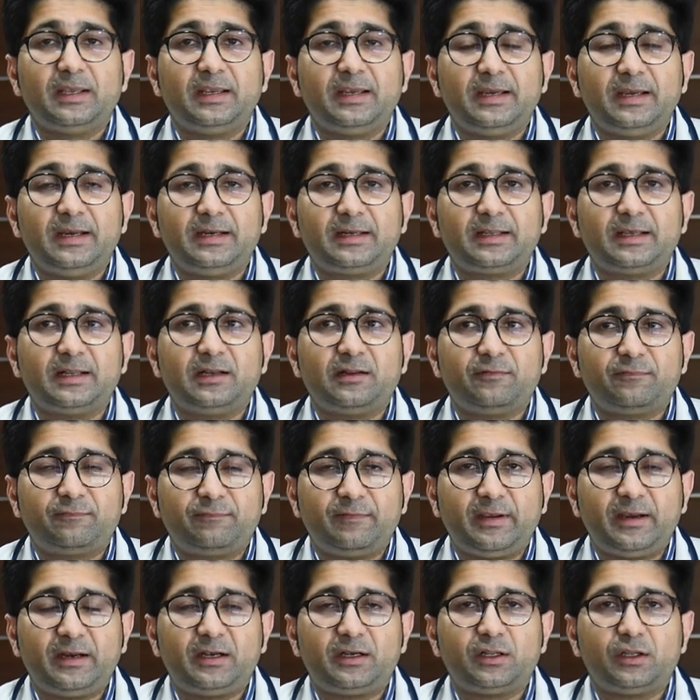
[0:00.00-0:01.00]
It can
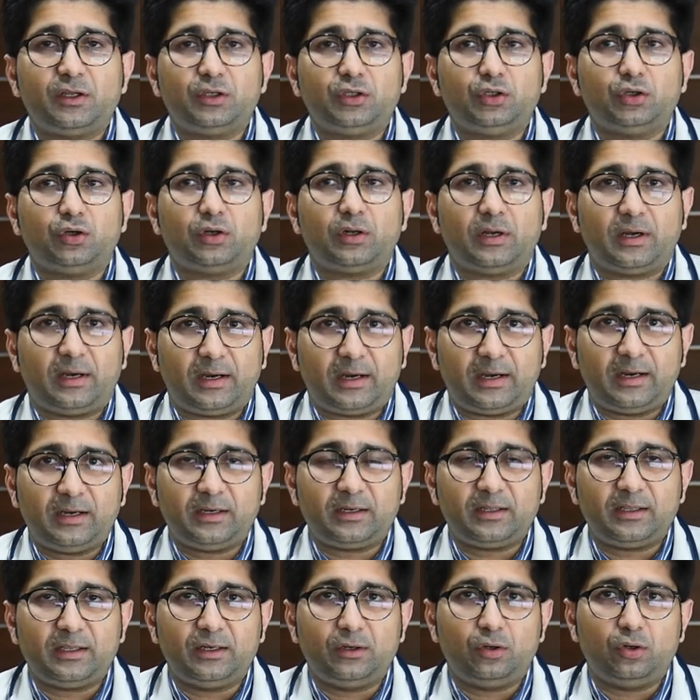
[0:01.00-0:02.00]
affect your
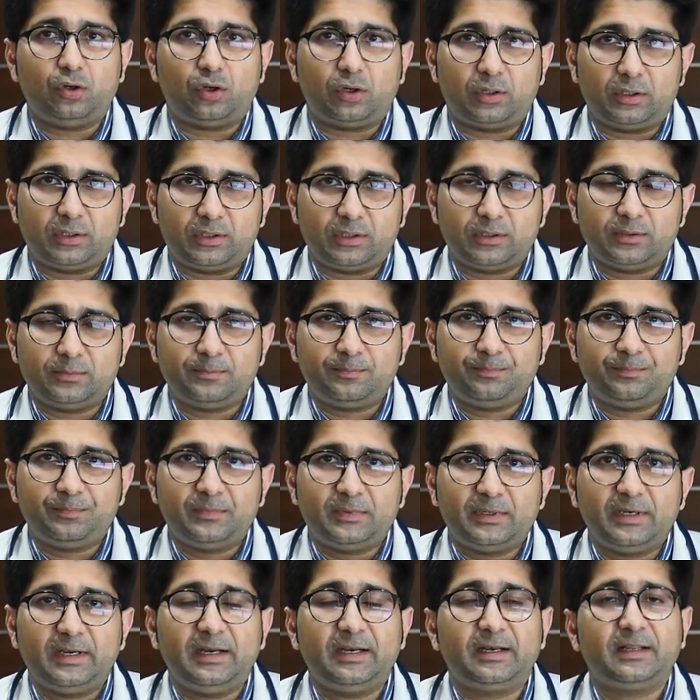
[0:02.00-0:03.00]
heart in long term.
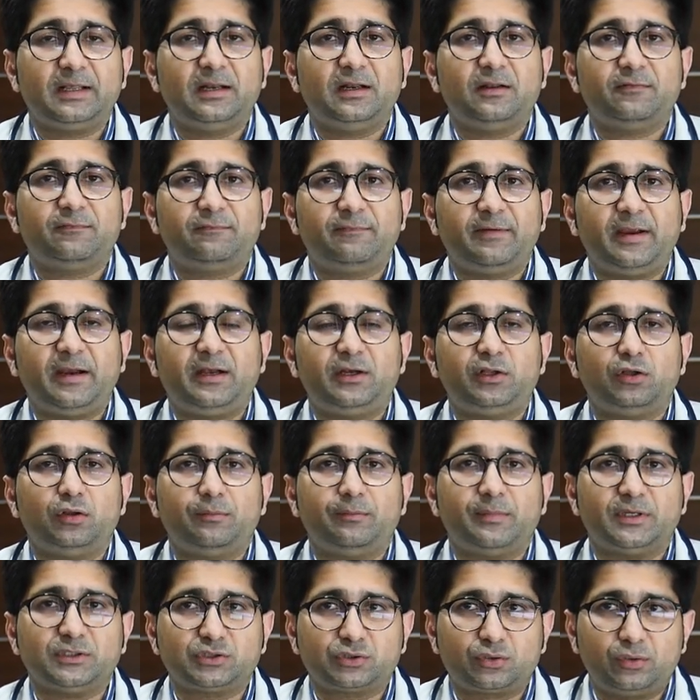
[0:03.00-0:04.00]
It can affect your
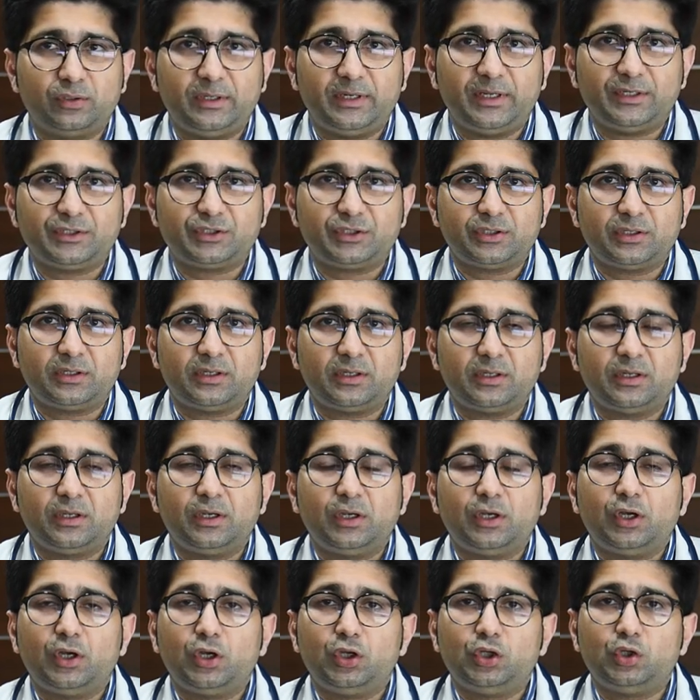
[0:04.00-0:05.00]
musculature.
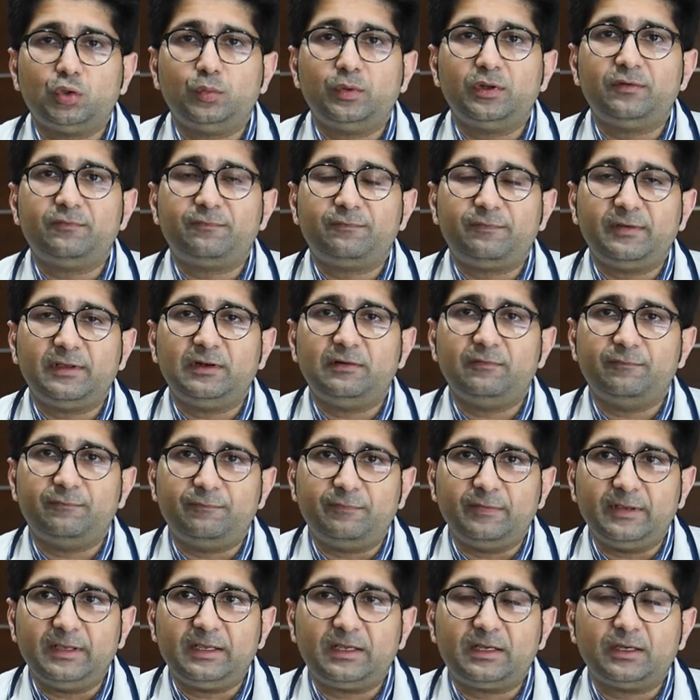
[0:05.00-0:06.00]
You will feel
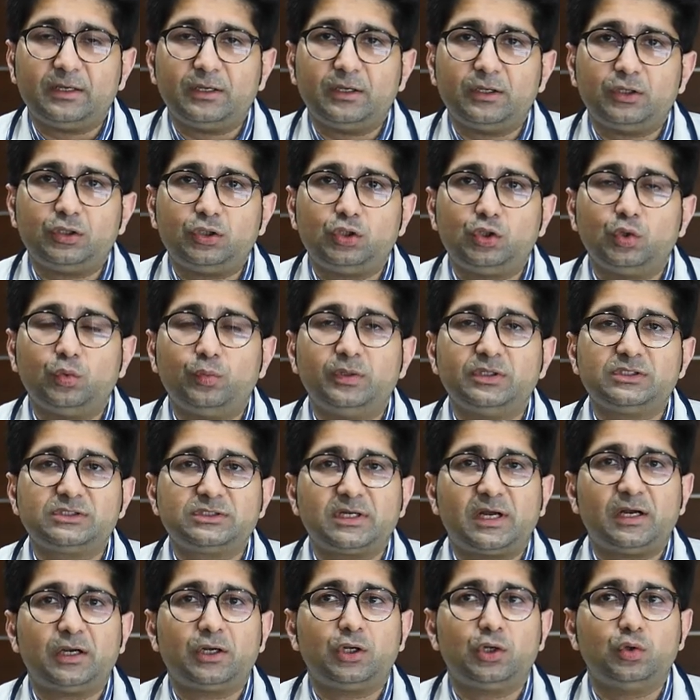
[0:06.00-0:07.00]
weak. You will
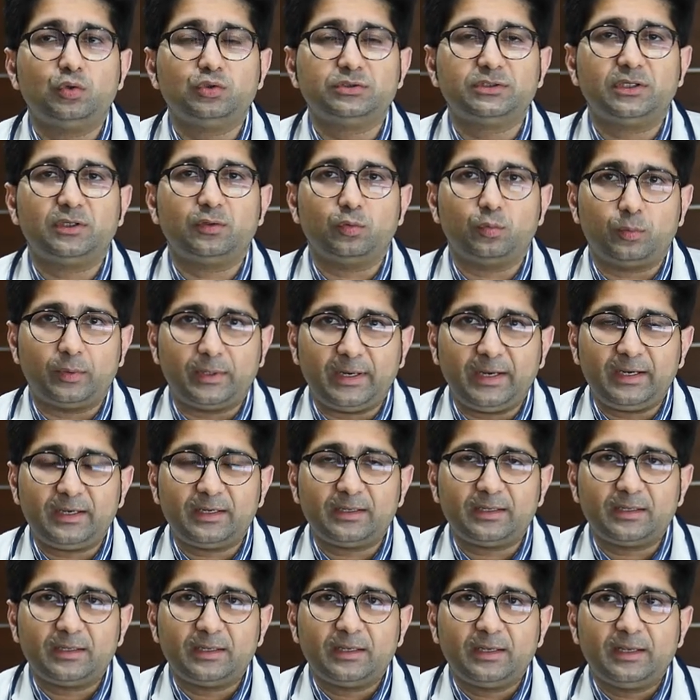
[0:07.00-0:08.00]
start losing
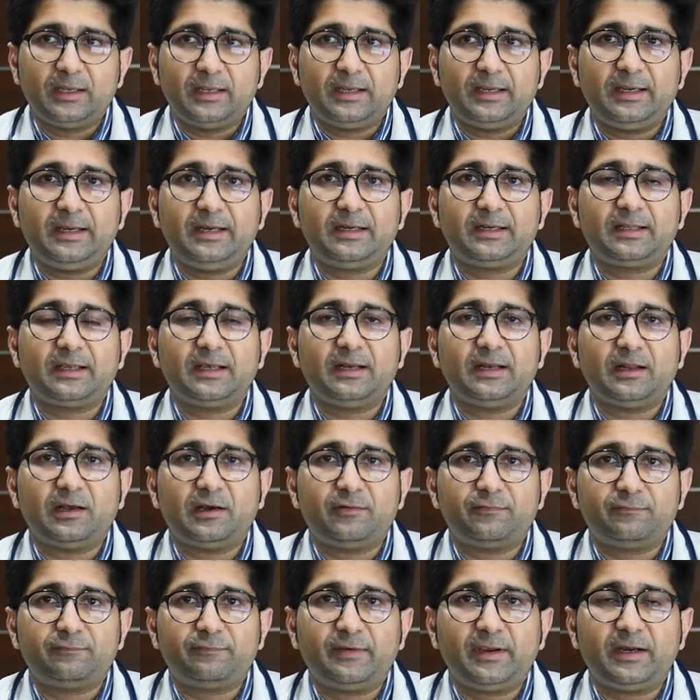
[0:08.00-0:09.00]
weight. It can
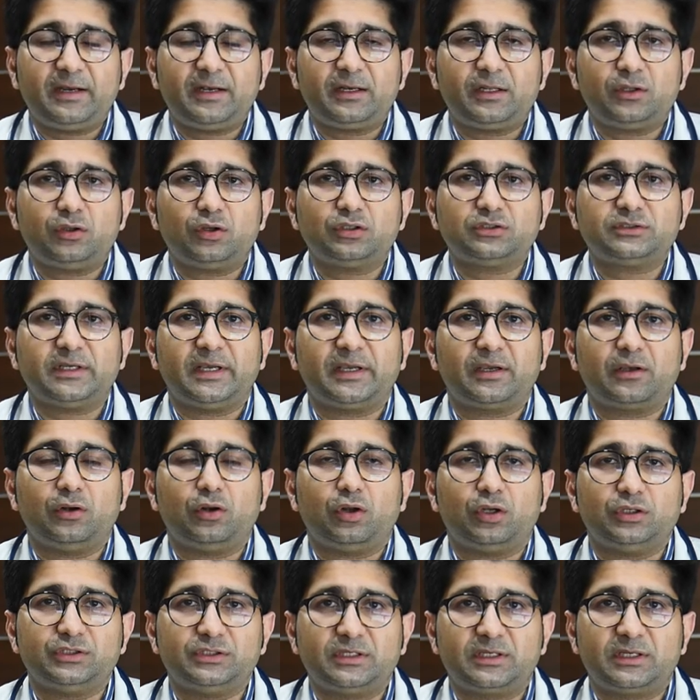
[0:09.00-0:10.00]
affect your
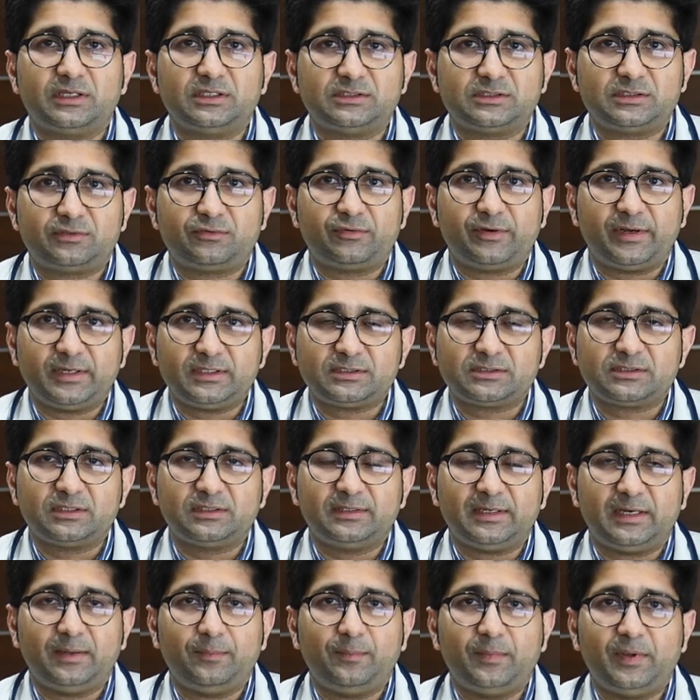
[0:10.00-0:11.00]
psychological stress.
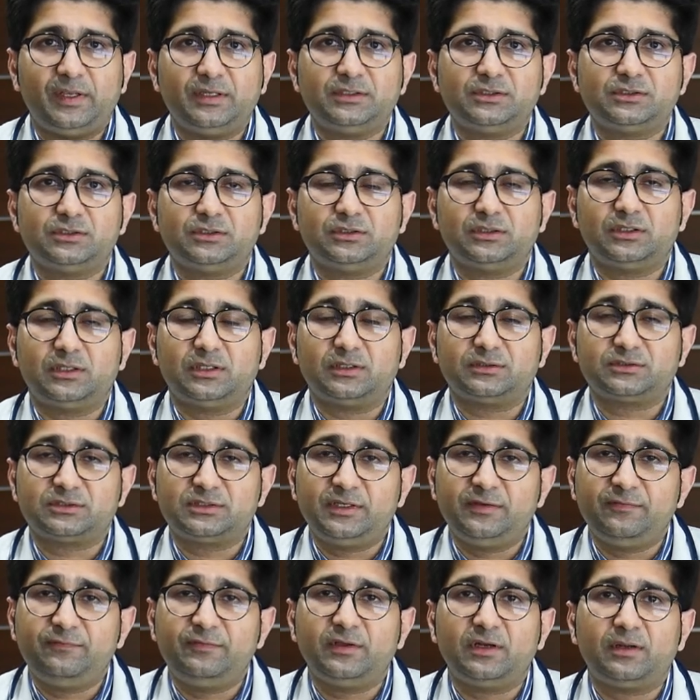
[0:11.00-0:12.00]
That means the
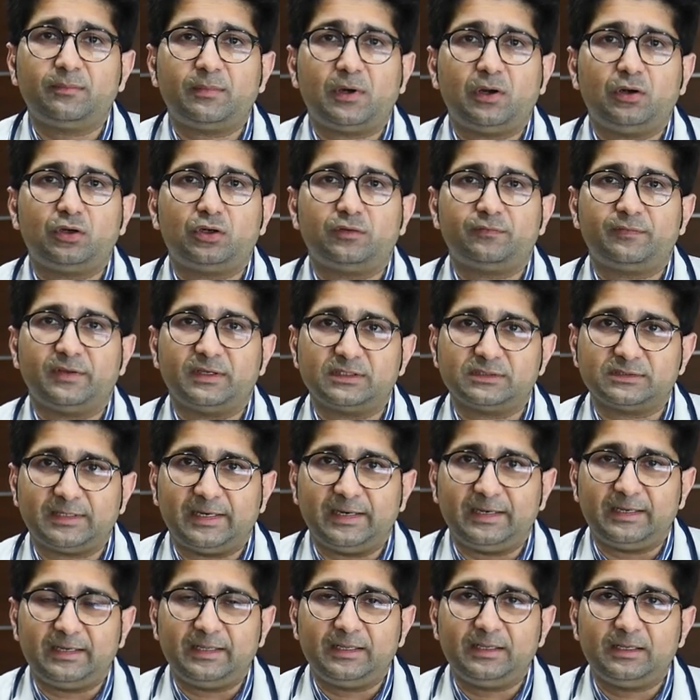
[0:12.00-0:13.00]
severe amount of
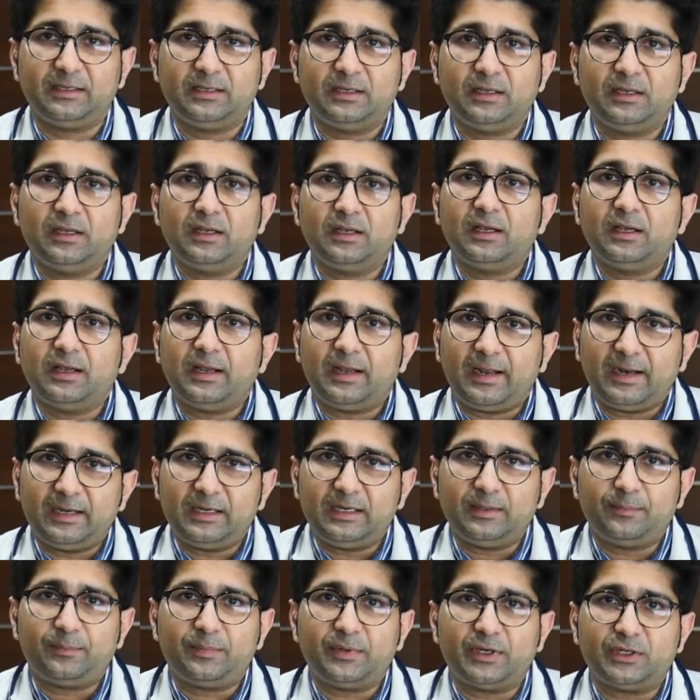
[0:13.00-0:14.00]
anxiety
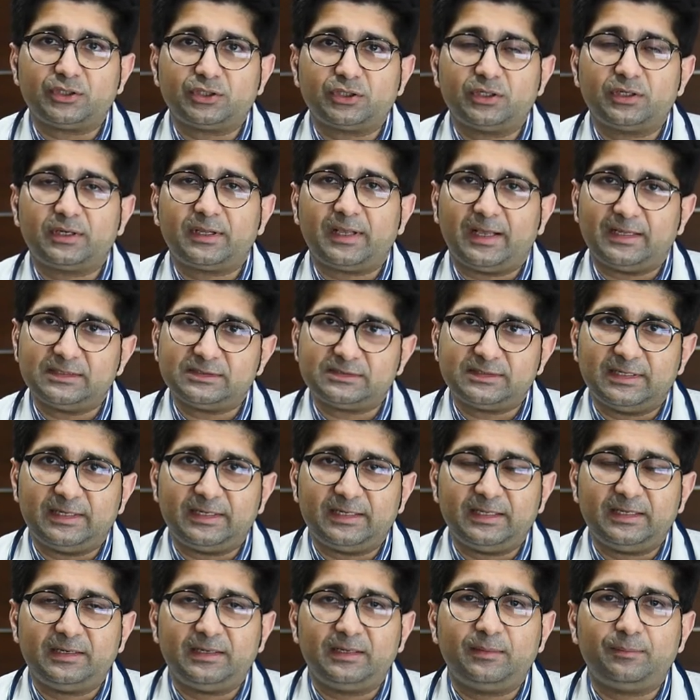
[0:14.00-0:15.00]
and depression can
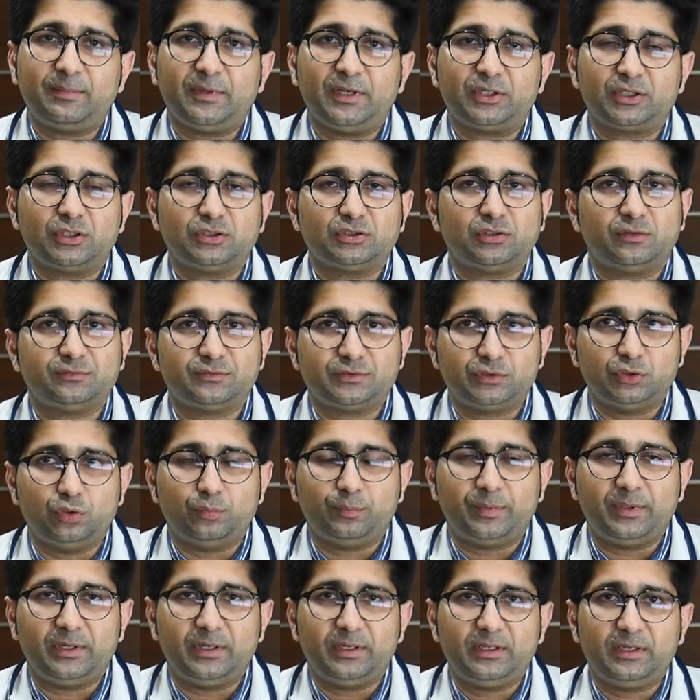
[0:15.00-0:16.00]
set in in patients of
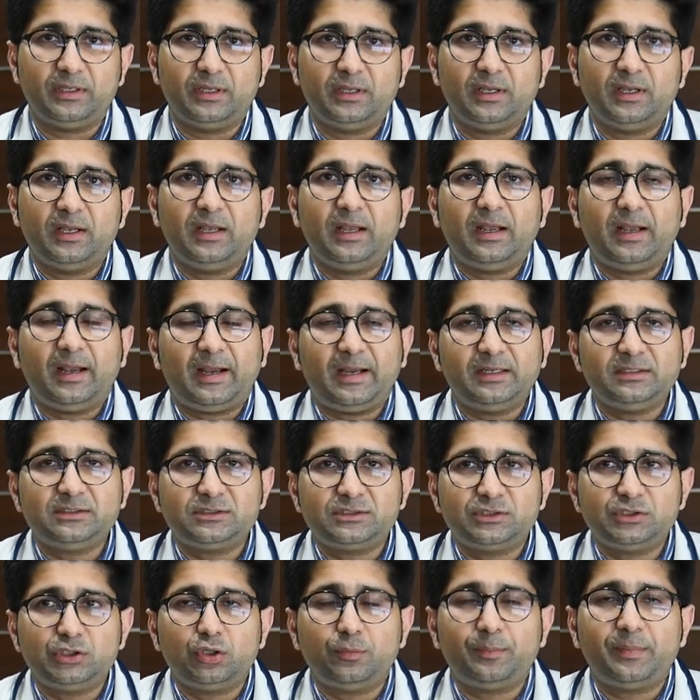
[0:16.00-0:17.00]
COPD and
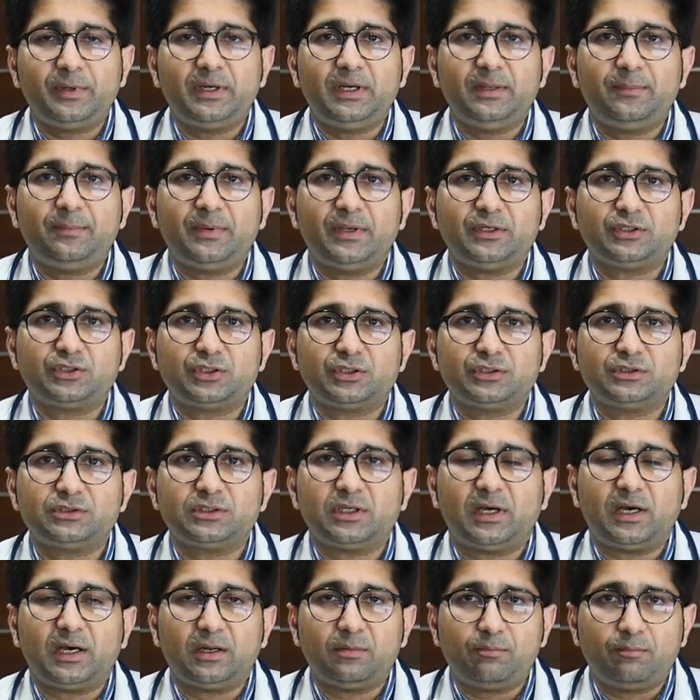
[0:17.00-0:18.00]
COPD patients
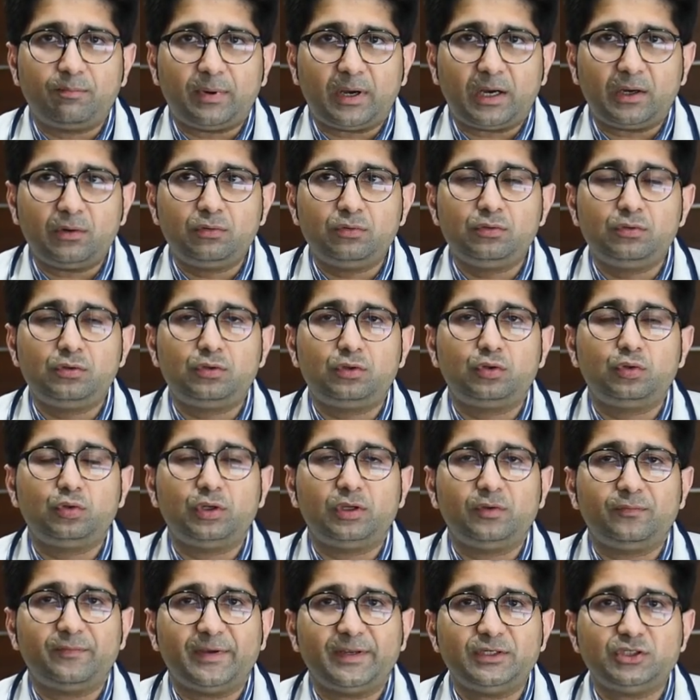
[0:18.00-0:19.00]
are bound to
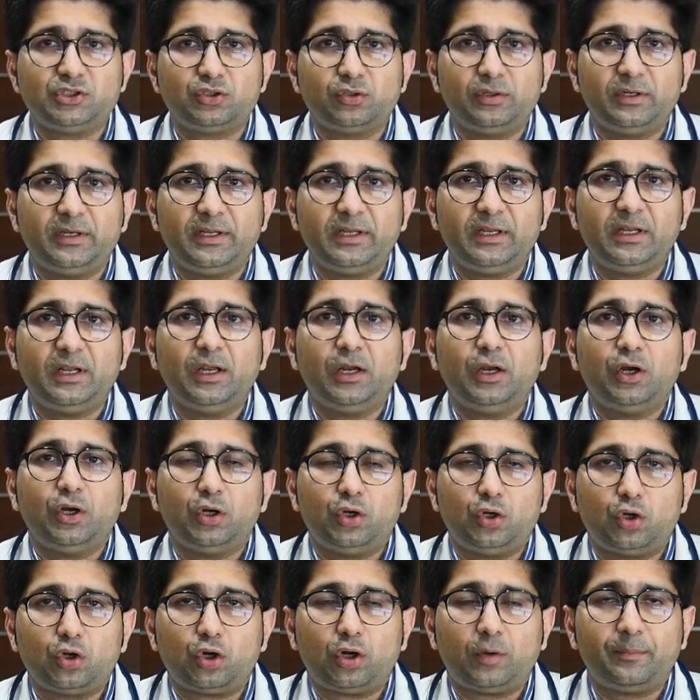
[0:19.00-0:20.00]
eventually
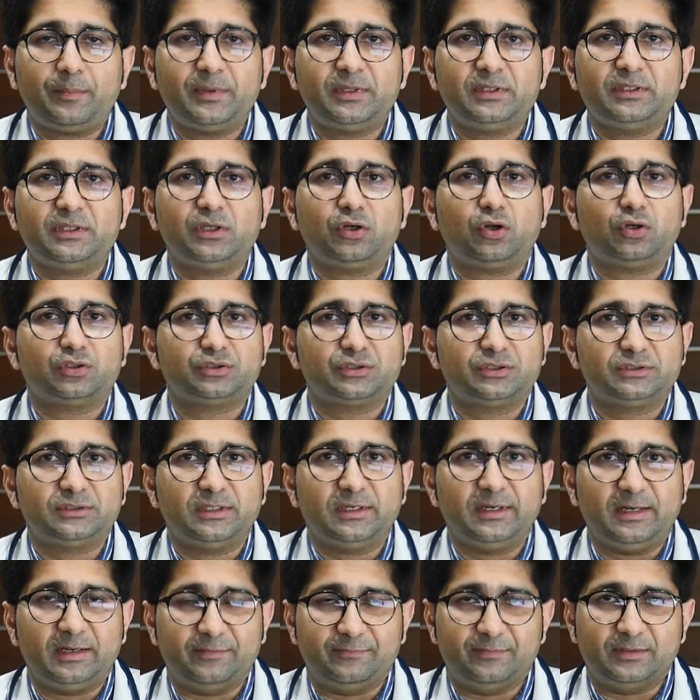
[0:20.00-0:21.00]
drop in their
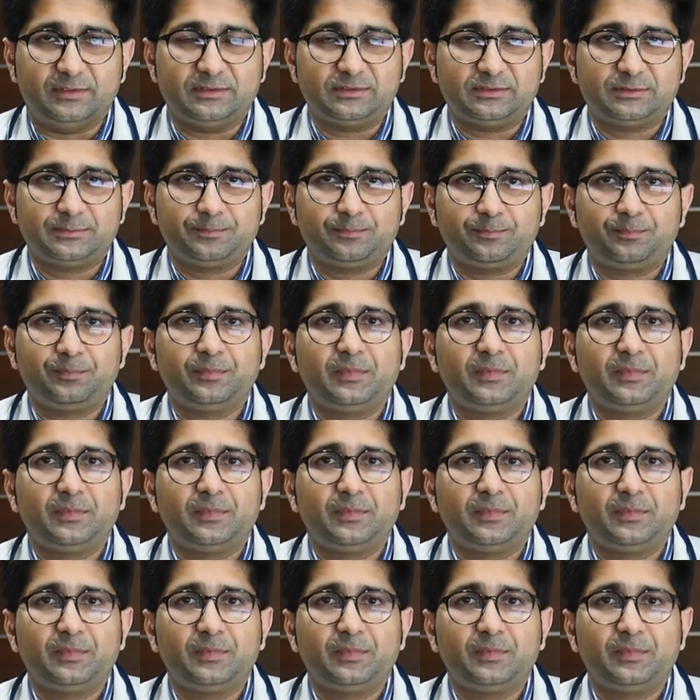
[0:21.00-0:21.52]
oxygen levels.